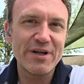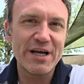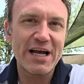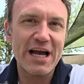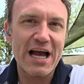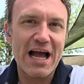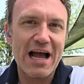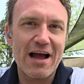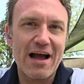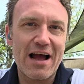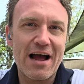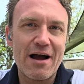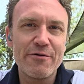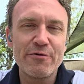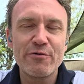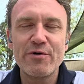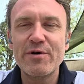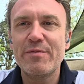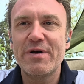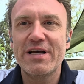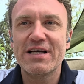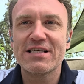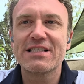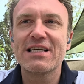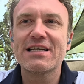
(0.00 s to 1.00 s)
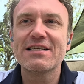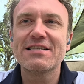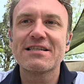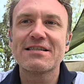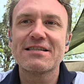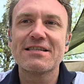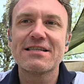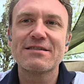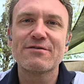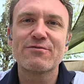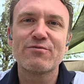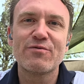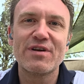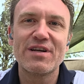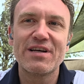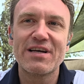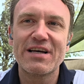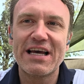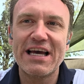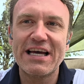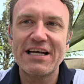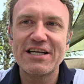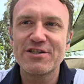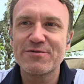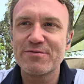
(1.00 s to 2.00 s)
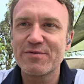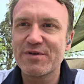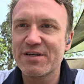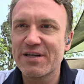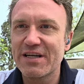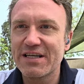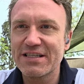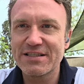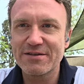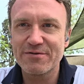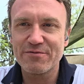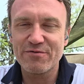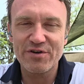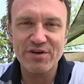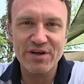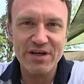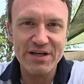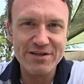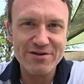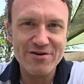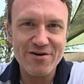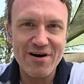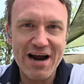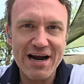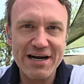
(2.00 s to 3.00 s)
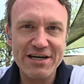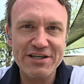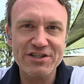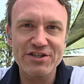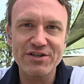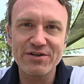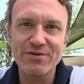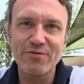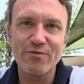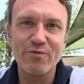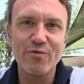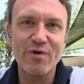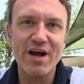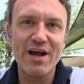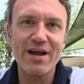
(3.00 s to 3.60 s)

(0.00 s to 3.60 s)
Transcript: Like, how do we make sense of this when engagement isn't really interaction,